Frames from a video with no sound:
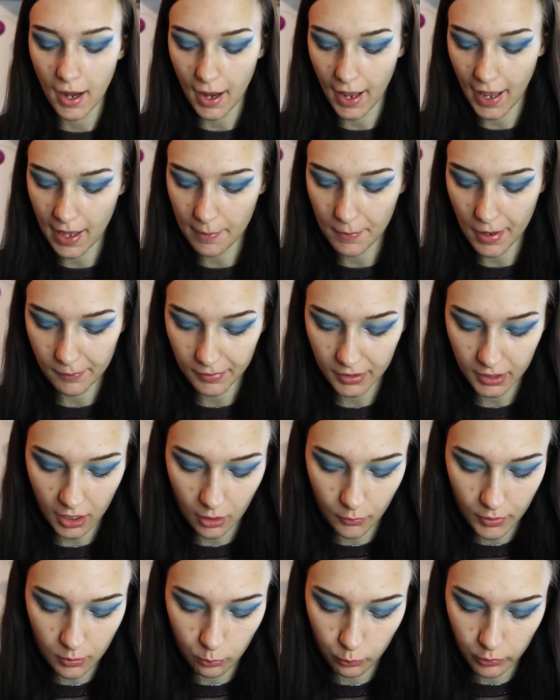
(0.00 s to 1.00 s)
I'm going to
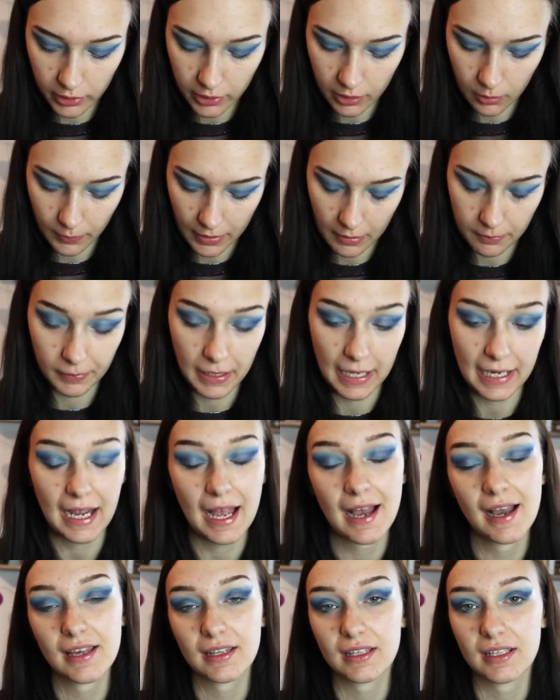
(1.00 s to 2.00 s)
go in with a little bit of black
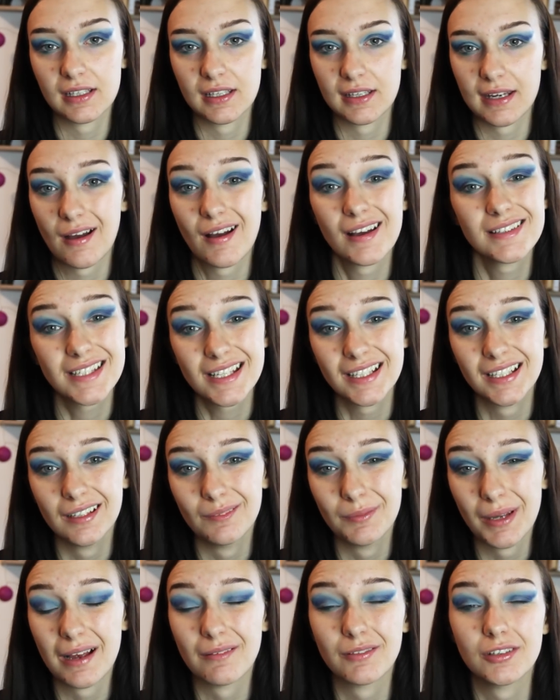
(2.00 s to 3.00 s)
eyeliner now. I say a little
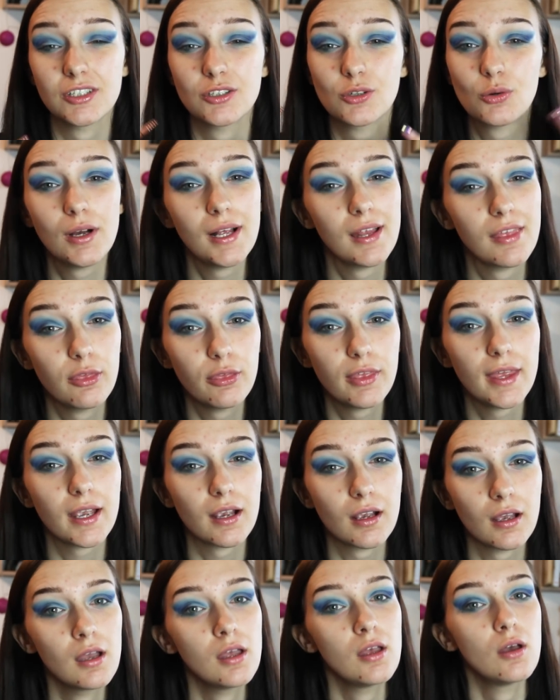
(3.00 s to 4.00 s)
bit, I'm going to do quite a
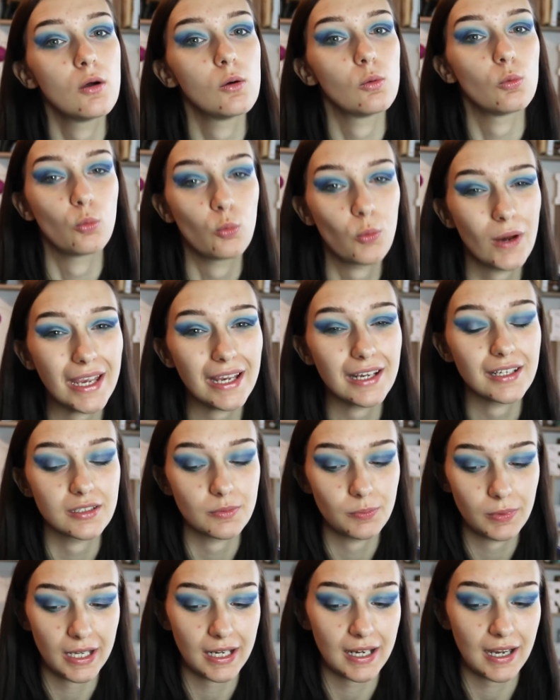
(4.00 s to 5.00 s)
thick winged
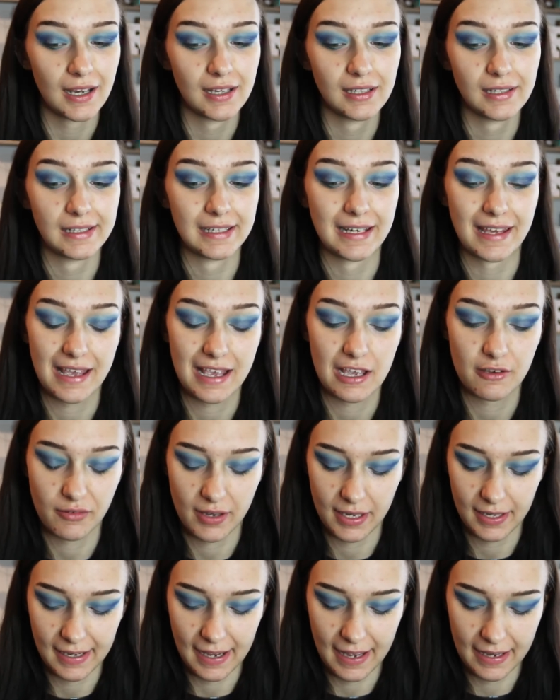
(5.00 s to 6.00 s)
black eyeliner if
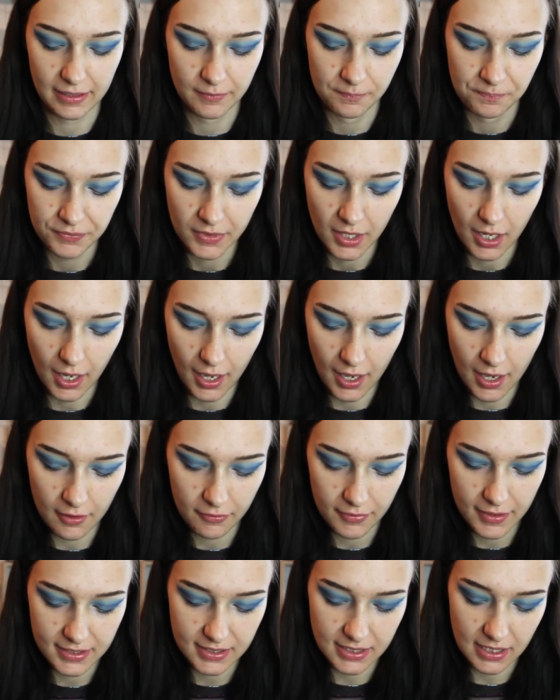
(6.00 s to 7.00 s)
I can. For
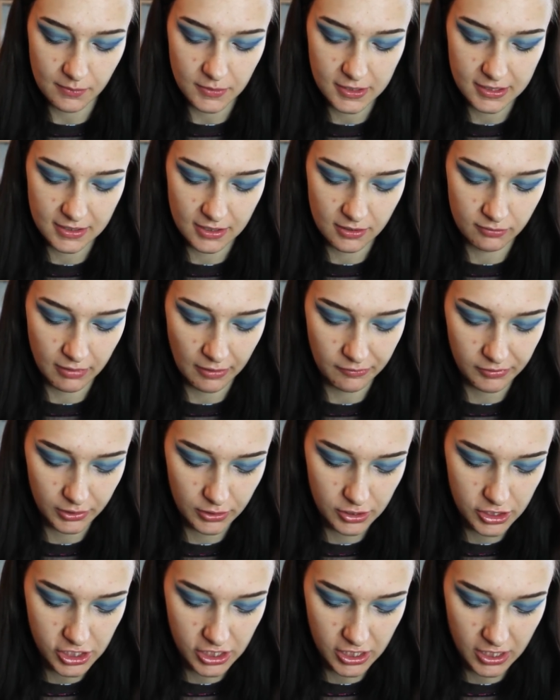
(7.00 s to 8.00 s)
this, I'm using the
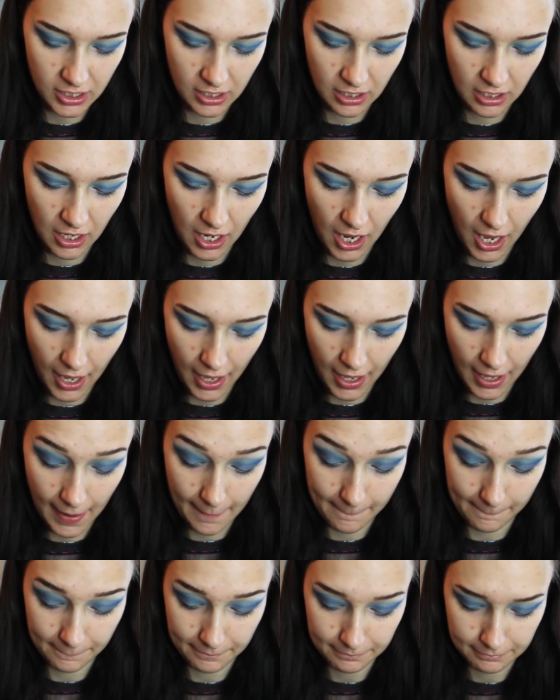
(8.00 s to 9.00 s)
Revolution, actually
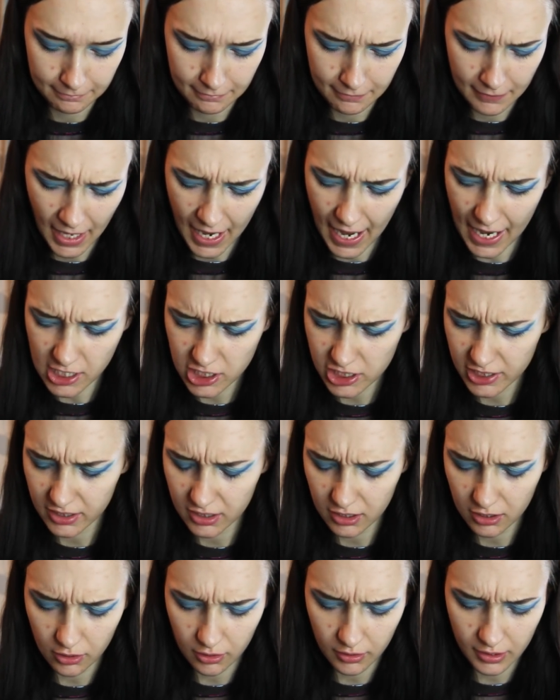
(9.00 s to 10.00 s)
I
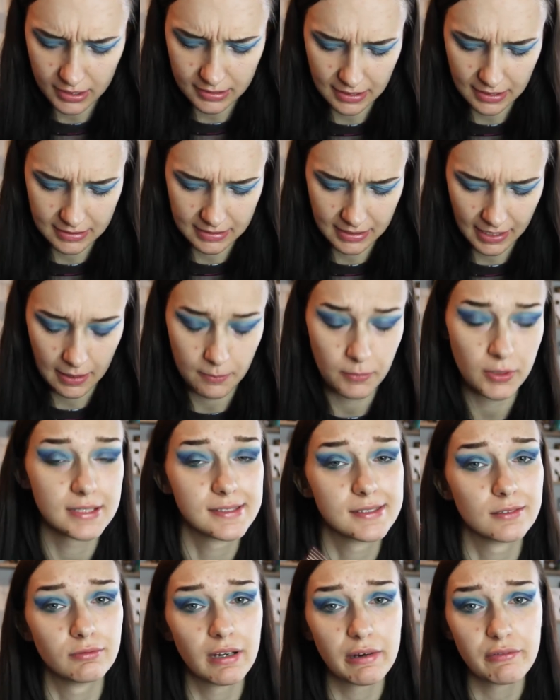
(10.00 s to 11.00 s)
don't know if has a name, but
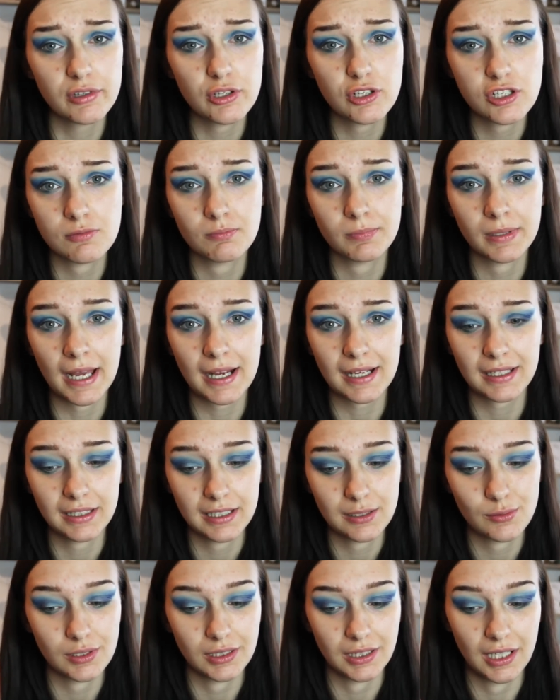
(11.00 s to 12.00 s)
it's a Revolution Black
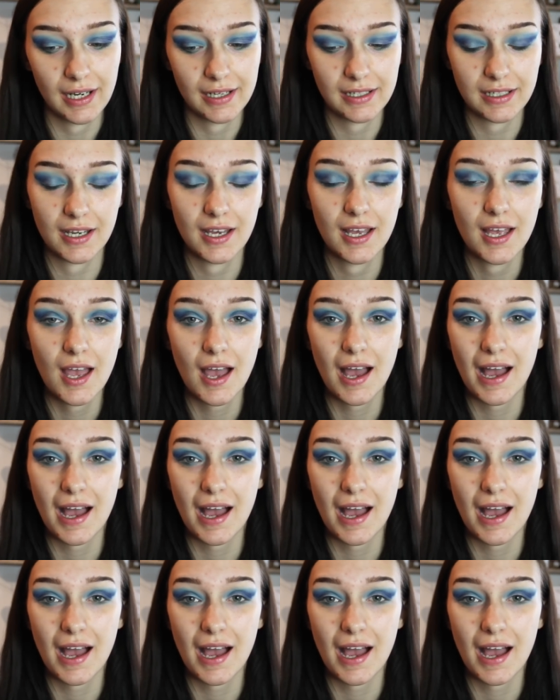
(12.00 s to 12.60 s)
Liquid Liner.